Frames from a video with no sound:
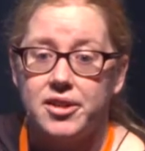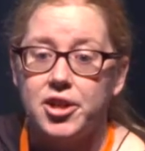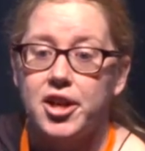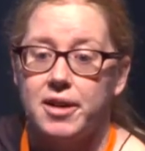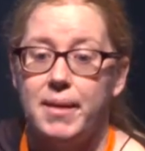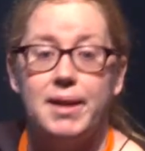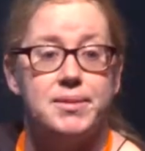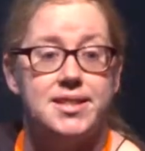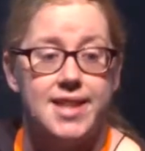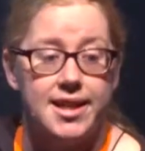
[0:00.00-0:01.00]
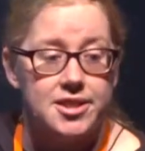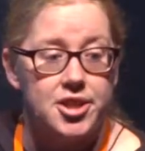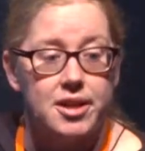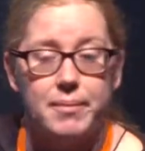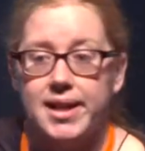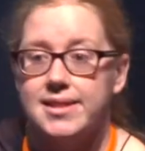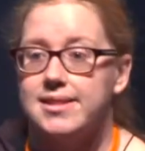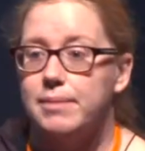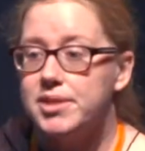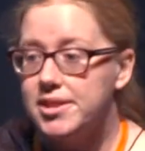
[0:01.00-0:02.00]
You're going to make mistakes, you're going to make
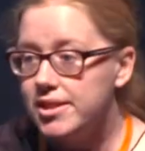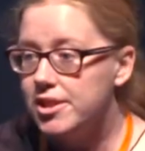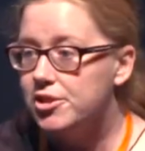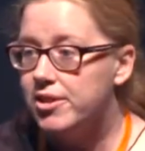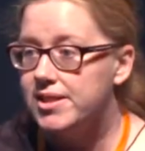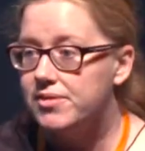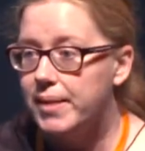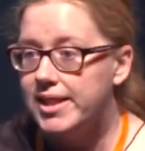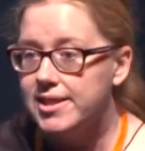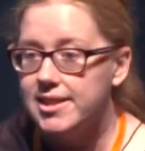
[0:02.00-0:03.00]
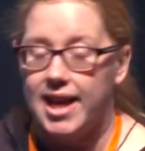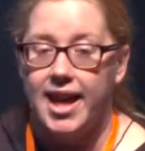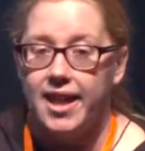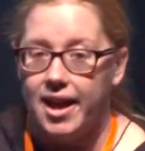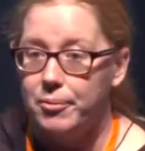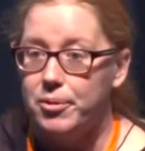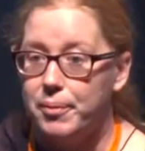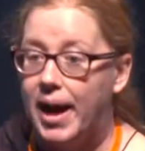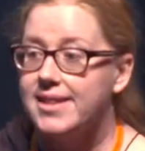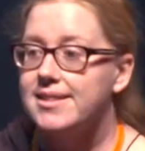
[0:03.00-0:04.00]
assumptions in your transformations, and they
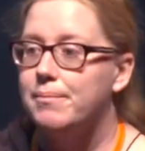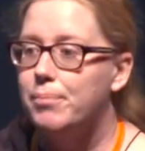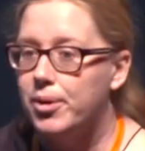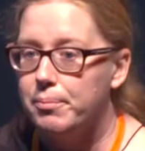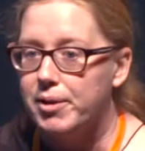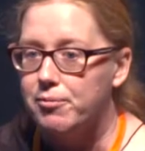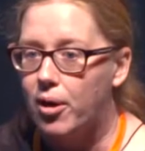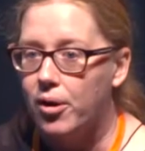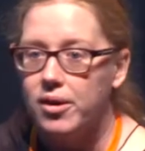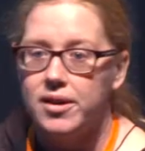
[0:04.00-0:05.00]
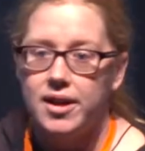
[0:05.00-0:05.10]
will at some point be wrong.